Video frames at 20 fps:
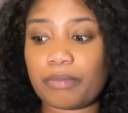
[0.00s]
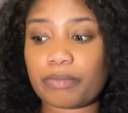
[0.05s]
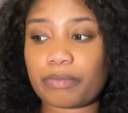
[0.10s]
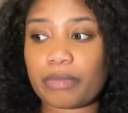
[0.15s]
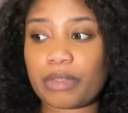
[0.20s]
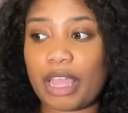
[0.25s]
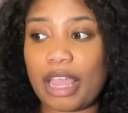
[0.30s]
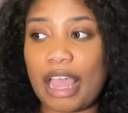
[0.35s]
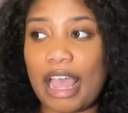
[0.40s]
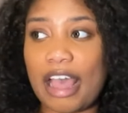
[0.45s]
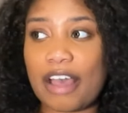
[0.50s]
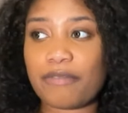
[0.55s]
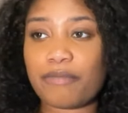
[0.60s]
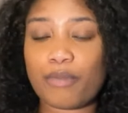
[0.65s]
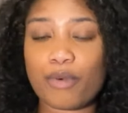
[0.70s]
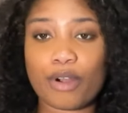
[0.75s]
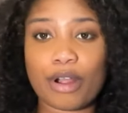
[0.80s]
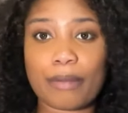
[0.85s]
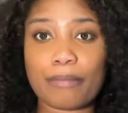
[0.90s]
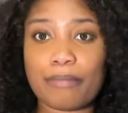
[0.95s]
have
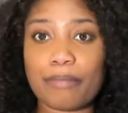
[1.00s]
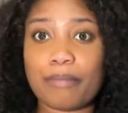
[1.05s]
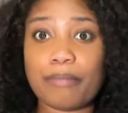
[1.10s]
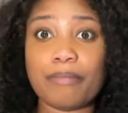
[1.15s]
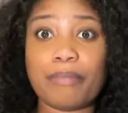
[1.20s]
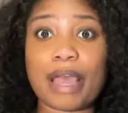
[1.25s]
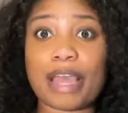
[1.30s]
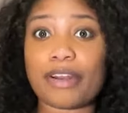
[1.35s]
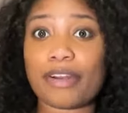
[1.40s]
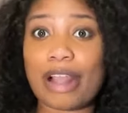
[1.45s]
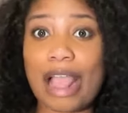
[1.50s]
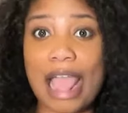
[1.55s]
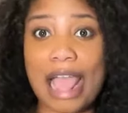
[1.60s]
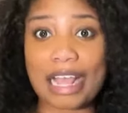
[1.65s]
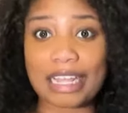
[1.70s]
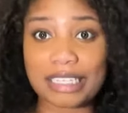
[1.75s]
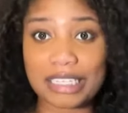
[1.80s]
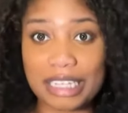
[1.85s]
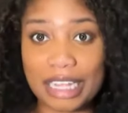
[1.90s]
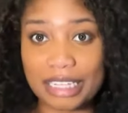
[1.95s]
more better
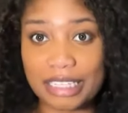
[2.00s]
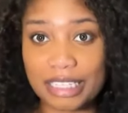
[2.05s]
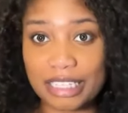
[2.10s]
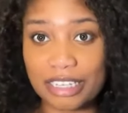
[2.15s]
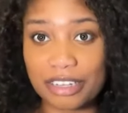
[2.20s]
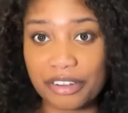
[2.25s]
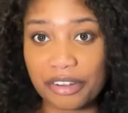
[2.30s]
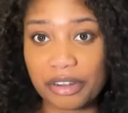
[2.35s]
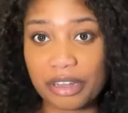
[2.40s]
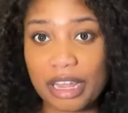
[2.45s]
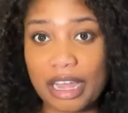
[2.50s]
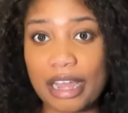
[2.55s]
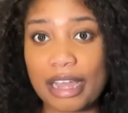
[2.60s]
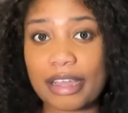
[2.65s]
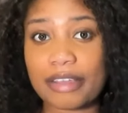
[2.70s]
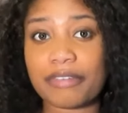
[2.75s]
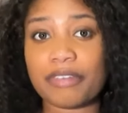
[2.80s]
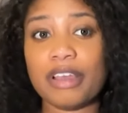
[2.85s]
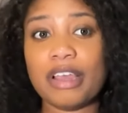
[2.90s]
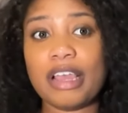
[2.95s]
assets in your
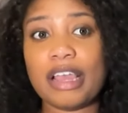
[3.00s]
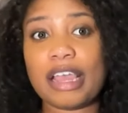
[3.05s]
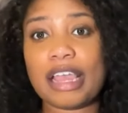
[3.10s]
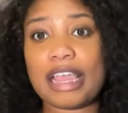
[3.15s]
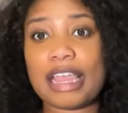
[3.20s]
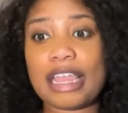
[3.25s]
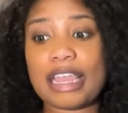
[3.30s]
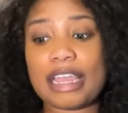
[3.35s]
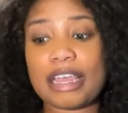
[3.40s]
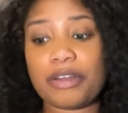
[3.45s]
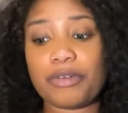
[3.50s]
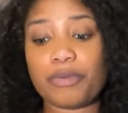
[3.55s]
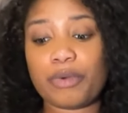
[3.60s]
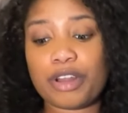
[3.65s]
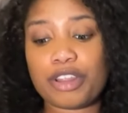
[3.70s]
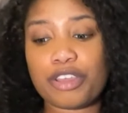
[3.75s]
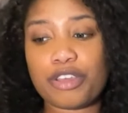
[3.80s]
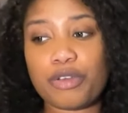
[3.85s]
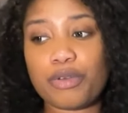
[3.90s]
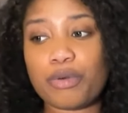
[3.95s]
life. And
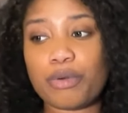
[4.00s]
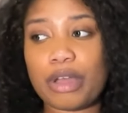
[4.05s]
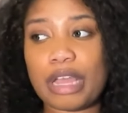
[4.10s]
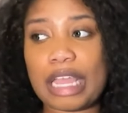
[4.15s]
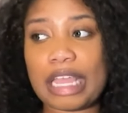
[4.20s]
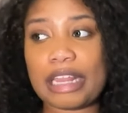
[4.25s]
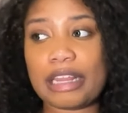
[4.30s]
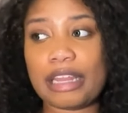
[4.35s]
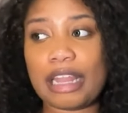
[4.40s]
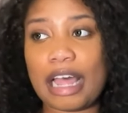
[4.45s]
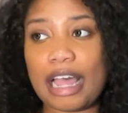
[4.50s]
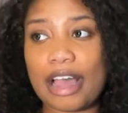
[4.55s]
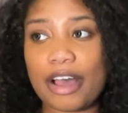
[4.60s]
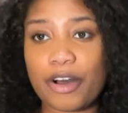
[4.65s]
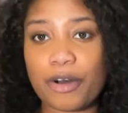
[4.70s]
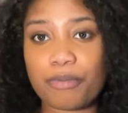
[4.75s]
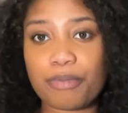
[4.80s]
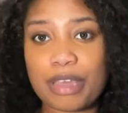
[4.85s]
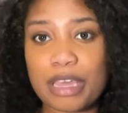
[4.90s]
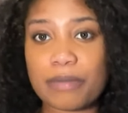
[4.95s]
when you
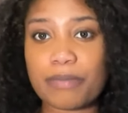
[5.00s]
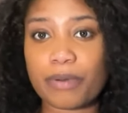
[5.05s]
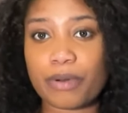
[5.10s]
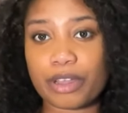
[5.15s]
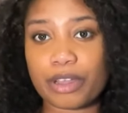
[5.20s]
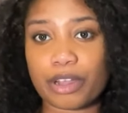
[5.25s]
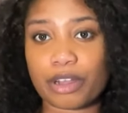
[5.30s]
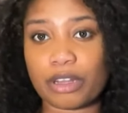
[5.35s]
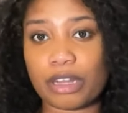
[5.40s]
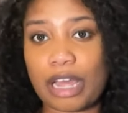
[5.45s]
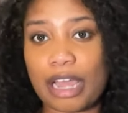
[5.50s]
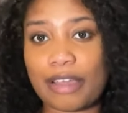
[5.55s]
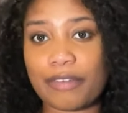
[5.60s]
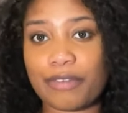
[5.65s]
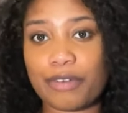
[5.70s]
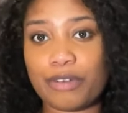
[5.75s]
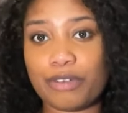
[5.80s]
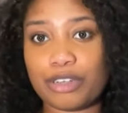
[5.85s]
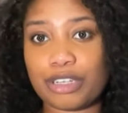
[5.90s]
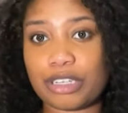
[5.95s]
allow people in your life
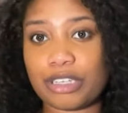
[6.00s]
who just